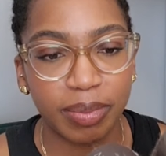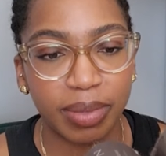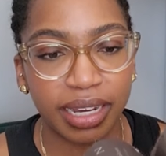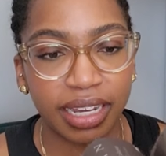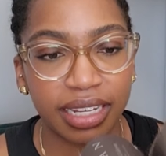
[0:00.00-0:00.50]

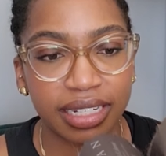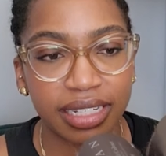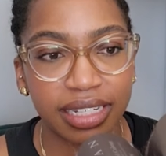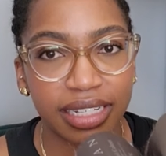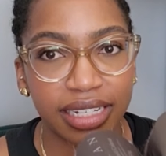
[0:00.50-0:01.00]

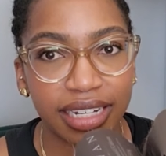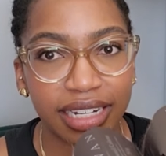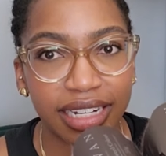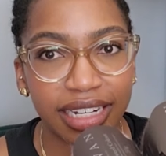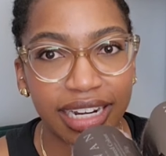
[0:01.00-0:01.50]
But
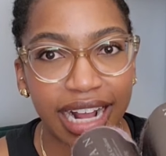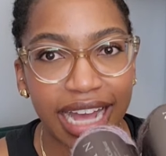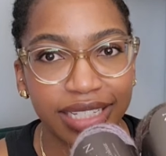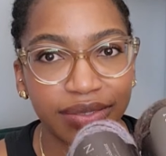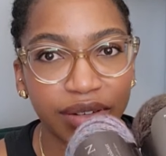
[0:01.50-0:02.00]

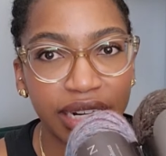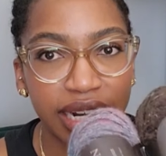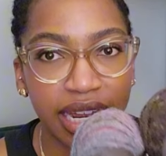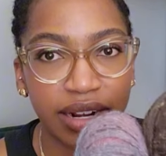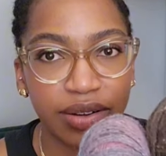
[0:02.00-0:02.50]
as of right
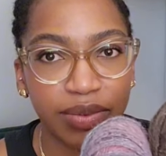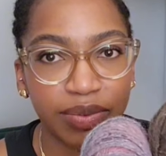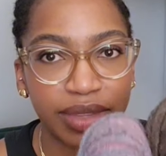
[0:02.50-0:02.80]
now,